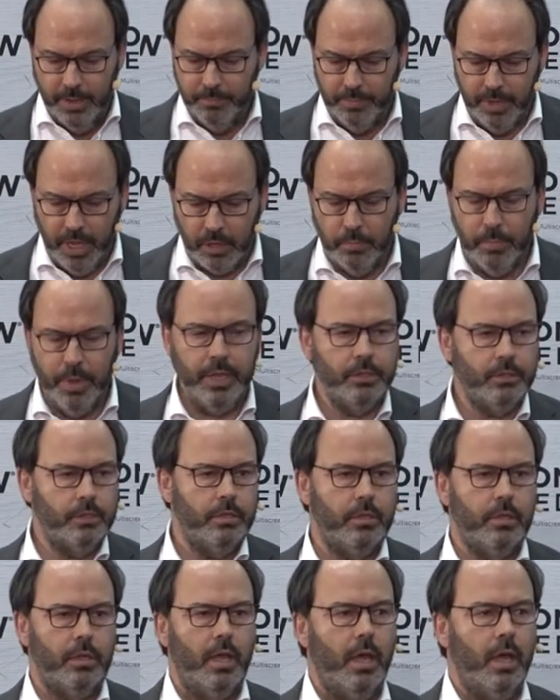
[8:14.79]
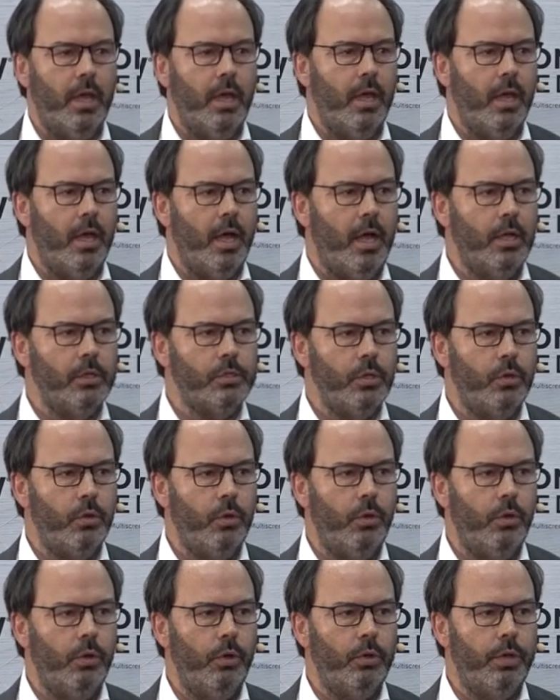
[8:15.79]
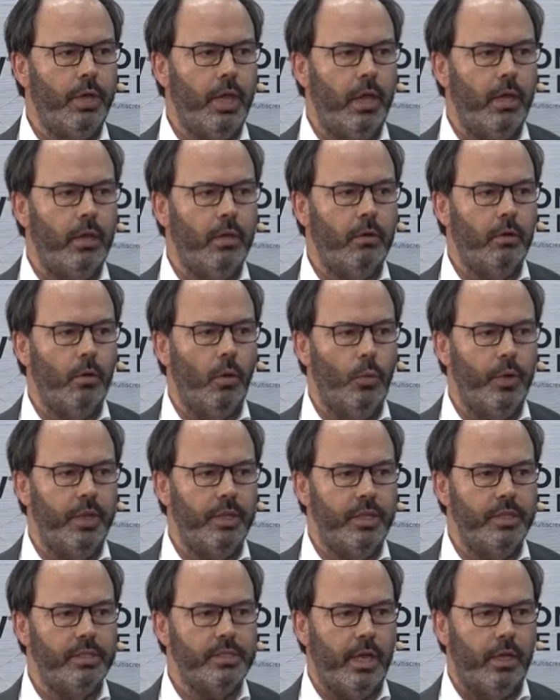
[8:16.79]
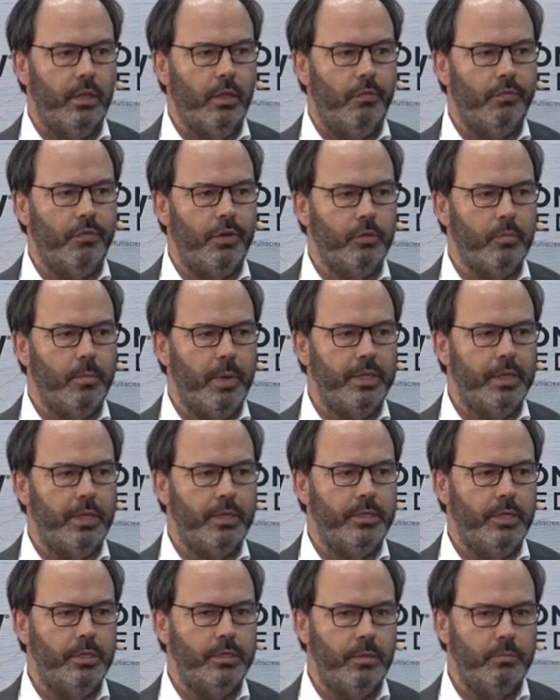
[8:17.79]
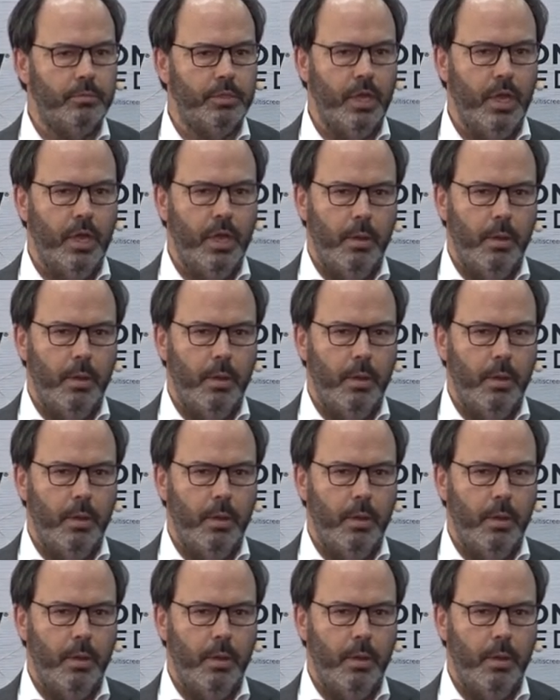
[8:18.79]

That means uh, also you can, with this kind of automatic systems,